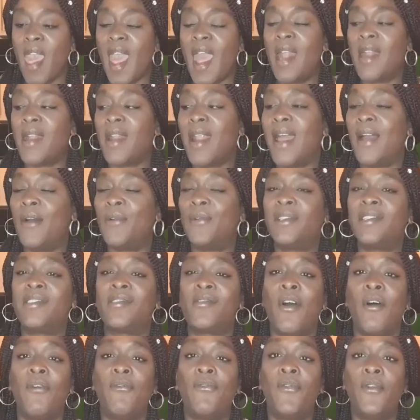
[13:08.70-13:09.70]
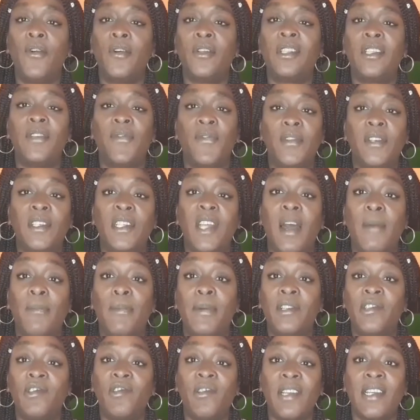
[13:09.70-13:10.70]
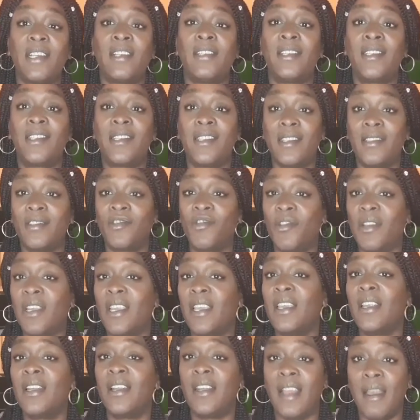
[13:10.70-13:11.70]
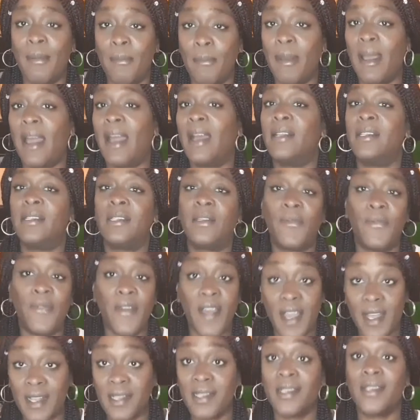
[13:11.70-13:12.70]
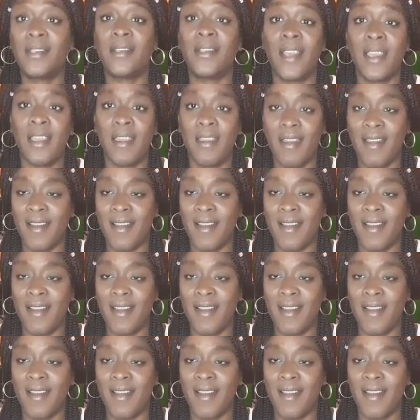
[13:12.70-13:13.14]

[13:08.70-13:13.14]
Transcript: And now he's got 4 different type of drinks, drinking them, but he's thirsty.